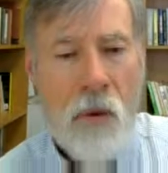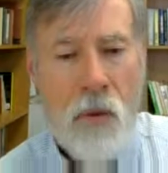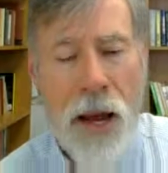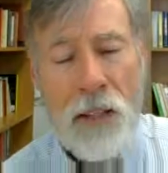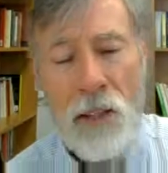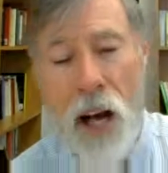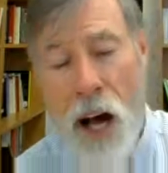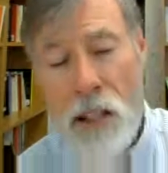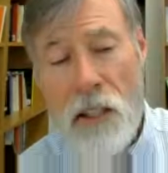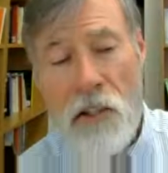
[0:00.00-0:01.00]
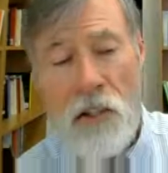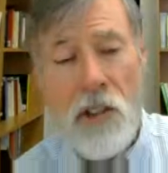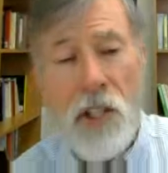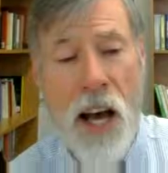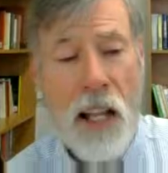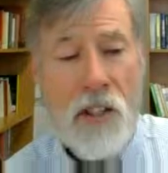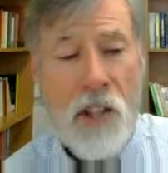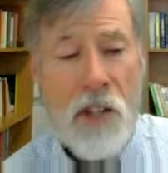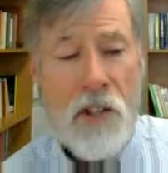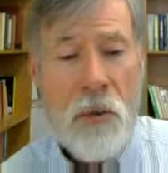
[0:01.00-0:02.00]
Randall Collins,
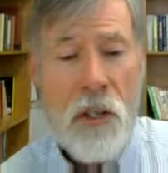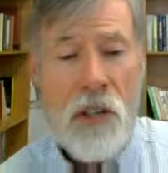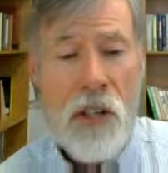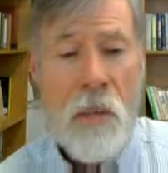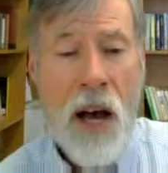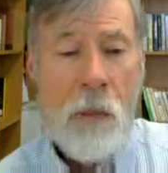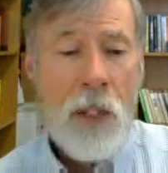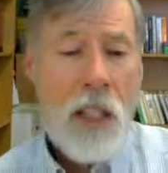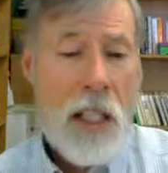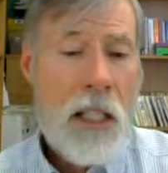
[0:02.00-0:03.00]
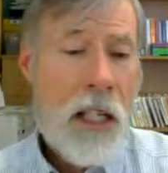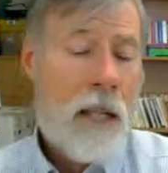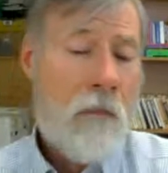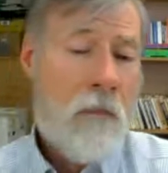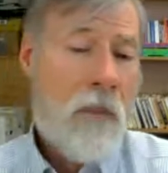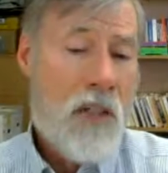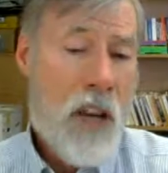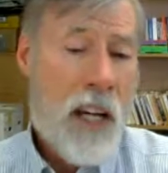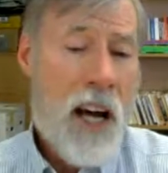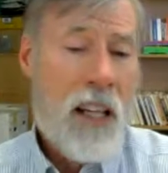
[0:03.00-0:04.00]
sociologist, Risa Amabile,
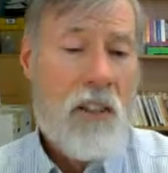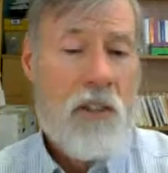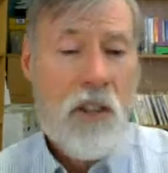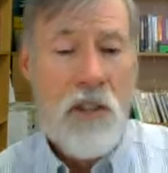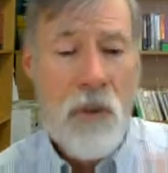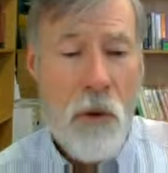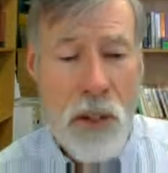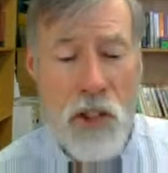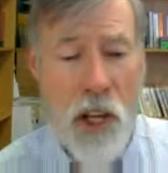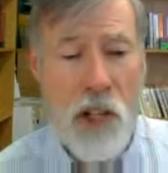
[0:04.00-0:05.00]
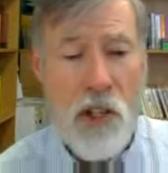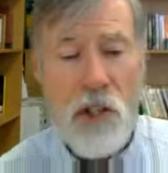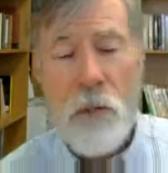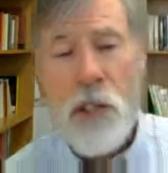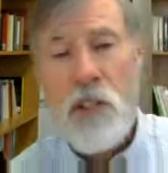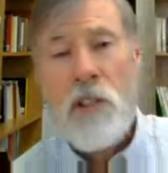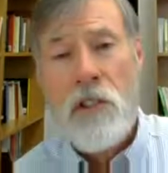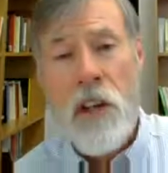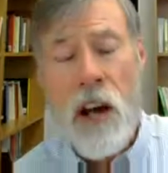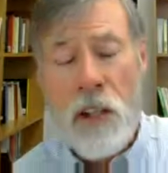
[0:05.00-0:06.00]
psychologist, organizations, business
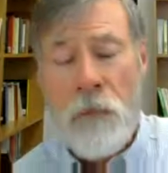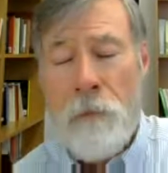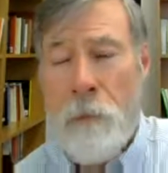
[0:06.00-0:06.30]
scholar.